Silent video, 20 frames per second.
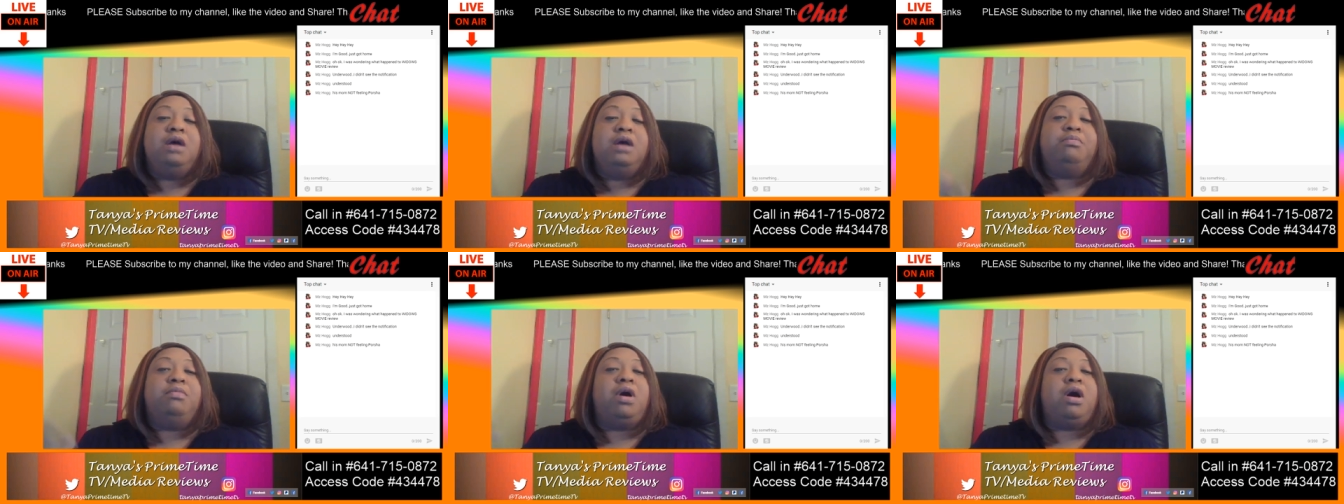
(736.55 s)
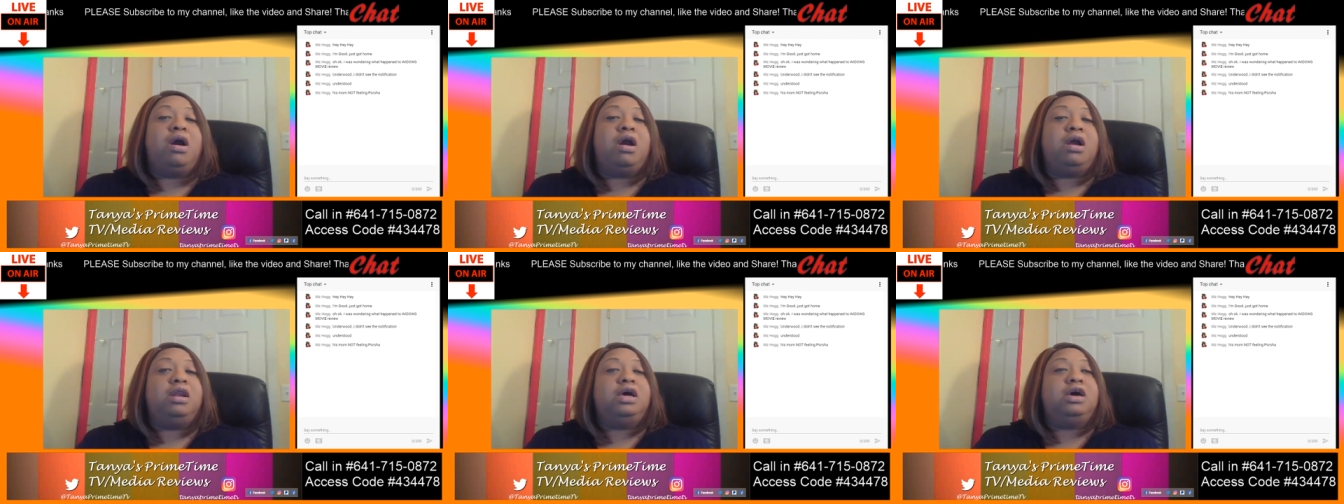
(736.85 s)

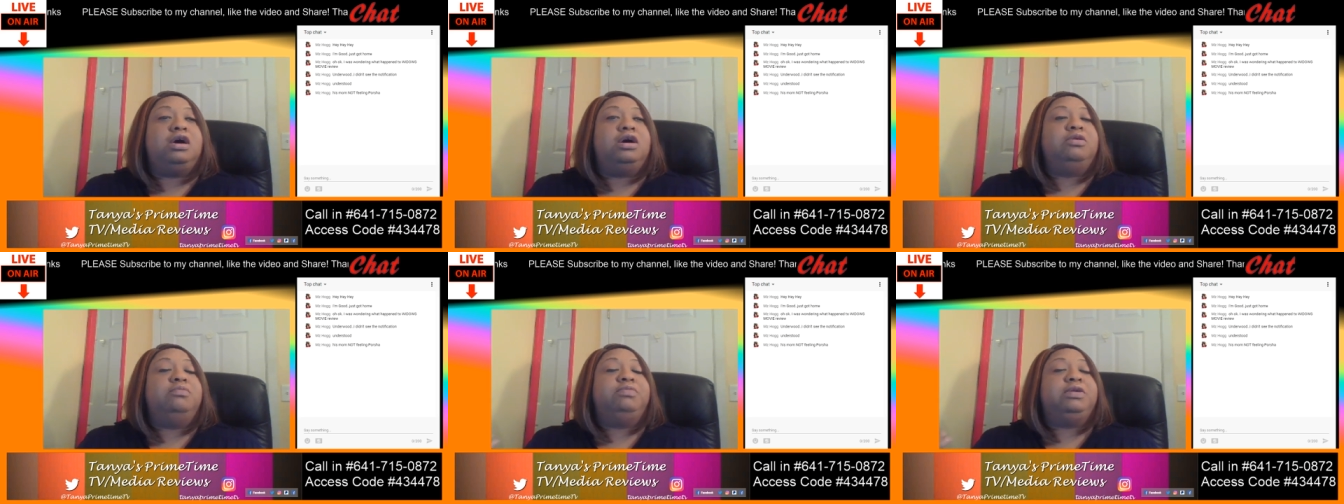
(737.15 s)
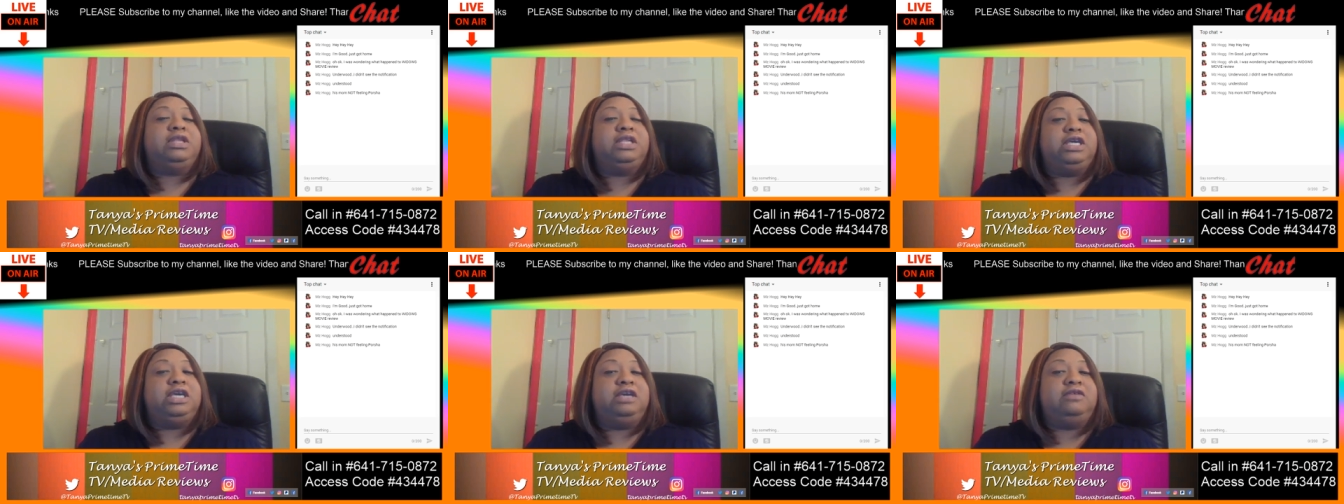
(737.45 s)
Marlo
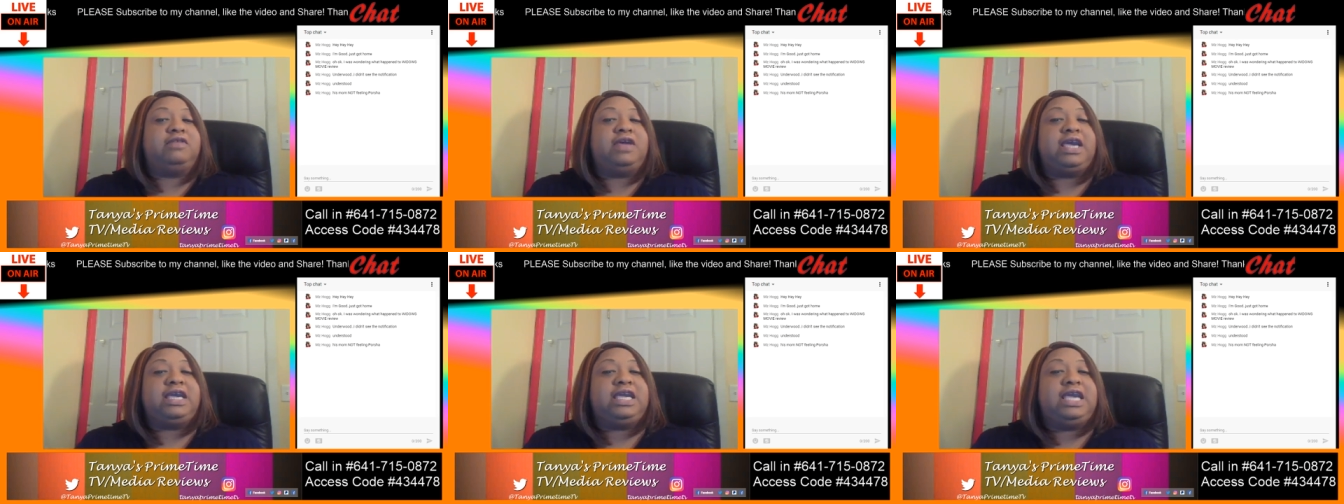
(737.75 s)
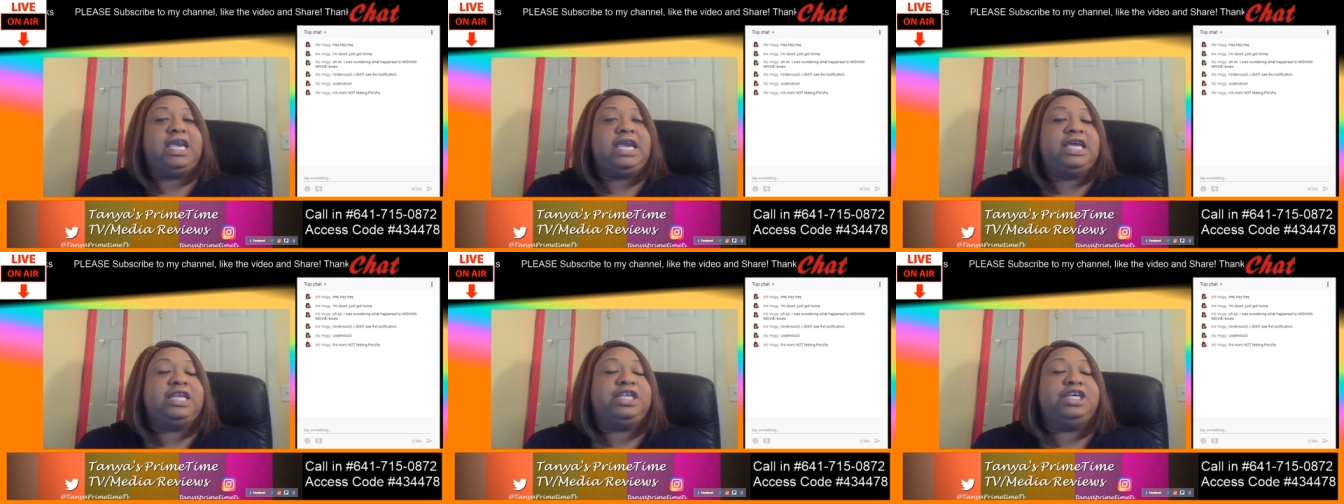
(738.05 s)
believed that
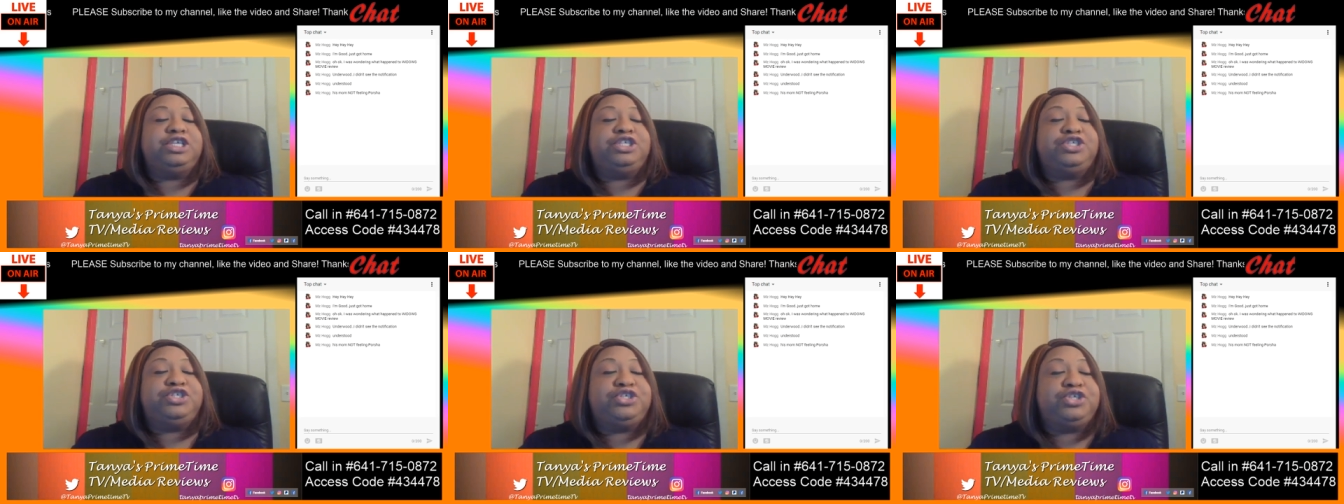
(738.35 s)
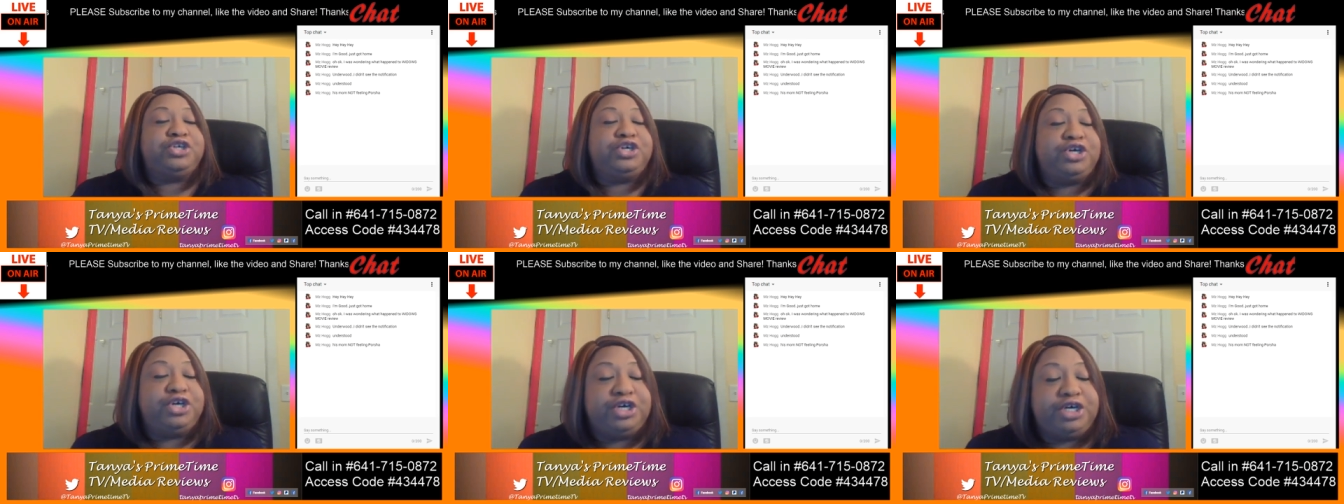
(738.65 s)
Kandi
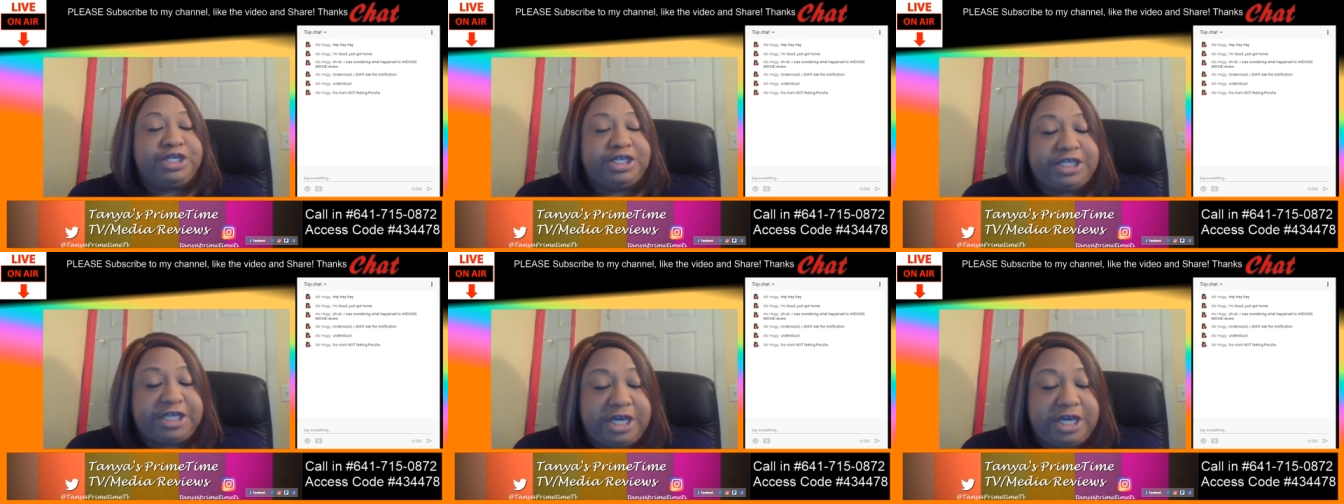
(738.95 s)
should